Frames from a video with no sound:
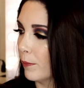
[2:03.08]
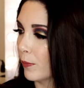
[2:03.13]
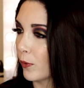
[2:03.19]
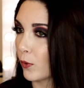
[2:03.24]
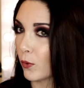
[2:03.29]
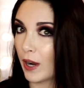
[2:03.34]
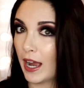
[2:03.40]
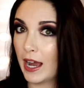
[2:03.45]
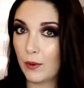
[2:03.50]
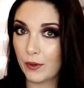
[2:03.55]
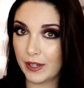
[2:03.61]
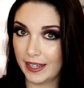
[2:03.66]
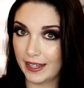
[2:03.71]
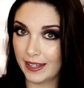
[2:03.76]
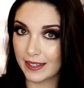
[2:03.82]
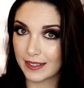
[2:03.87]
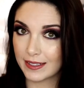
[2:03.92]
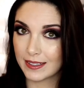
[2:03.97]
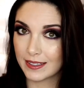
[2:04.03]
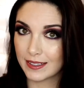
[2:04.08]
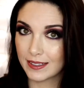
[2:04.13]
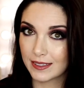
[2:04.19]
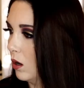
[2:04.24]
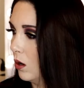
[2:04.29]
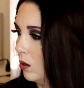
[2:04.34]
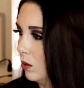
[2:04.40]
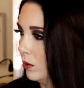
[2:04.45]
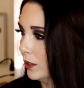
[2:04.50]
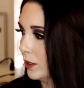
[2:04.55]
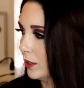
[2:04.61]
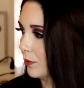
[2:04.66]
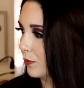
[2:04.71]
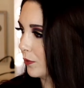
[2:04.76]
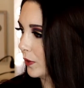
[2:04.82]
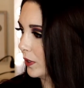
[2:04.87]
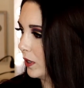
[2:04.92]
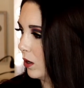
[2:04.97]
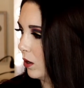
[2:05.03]
Brow Kit. Holy
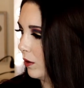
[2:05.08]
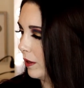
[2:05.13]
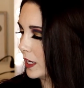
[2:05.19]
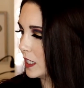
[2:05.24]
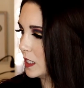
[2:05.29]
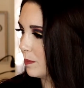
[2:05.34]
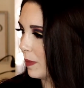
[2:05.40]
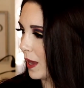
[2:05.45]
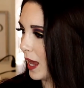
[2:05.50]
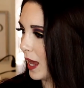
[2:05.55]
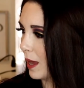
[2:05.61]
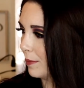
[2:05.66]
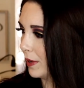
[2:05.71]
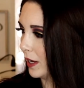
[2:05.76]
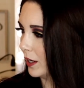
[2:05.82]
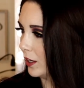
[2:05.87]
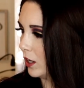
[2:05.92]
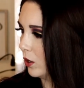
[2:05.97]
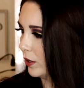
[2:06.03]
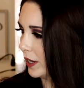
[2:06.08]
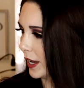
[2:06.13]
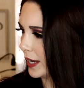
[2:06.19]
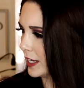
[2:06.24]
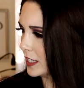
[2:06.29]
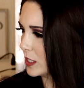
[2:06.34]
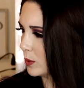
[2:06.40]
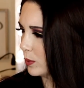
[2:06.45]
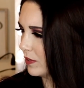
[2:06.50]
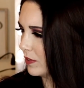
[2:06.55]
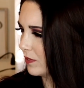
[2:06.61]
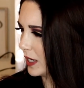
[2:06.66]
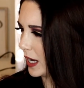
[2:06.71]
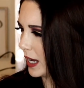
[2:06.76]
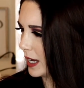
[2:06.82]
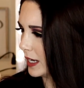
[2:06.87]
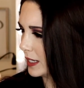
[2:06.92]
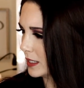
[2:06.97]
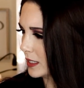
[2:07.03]
frijoles, Batman. Okay, so we've
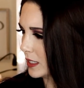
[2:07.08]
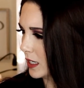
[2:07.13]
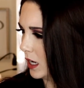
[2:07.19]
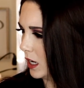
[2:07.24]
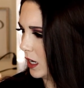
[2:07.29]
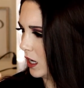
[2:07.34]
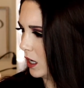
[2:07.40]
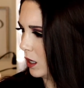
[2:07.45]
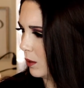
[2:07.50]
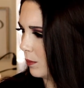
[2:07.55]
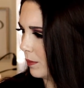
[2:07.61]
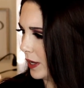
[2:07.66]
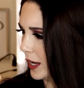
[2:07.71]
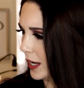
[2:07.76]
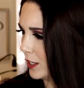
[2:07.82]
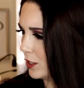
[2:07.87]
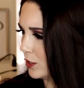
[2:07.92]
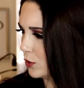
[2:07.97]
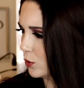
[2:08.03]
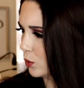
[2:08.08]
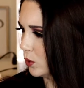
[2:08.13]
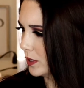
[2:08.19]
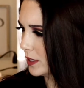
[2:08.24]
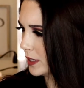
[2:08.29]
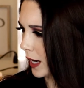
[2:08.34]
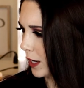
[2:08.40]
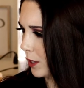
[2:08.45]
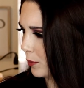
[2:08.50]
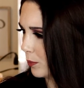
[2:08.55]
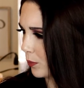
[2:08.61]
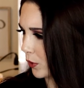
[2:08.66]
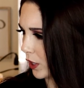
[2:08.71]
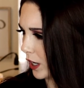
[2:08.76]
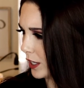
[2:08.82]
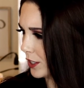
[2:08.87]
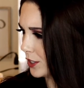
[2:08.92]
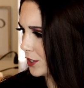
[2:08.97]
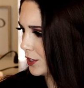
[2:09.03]
got a dual-sided
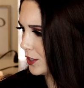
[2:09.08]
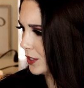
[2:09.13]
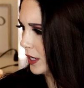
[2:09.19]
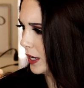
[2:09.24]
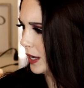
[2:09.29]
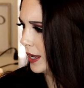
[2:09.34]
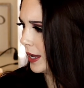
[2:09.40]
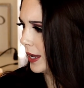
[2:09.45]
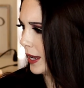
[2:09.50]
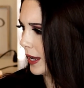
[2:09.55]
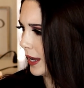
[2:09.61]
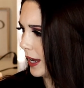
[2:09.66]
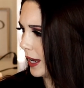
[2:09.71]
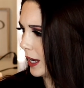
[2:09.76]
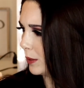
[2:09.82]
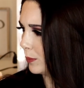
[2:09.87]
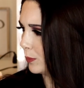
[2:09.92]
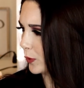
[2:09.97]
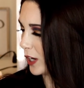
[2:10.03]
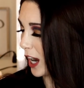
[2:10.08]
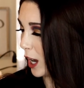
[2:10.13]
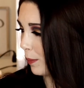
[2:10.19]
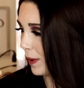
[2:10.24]
brush, a brow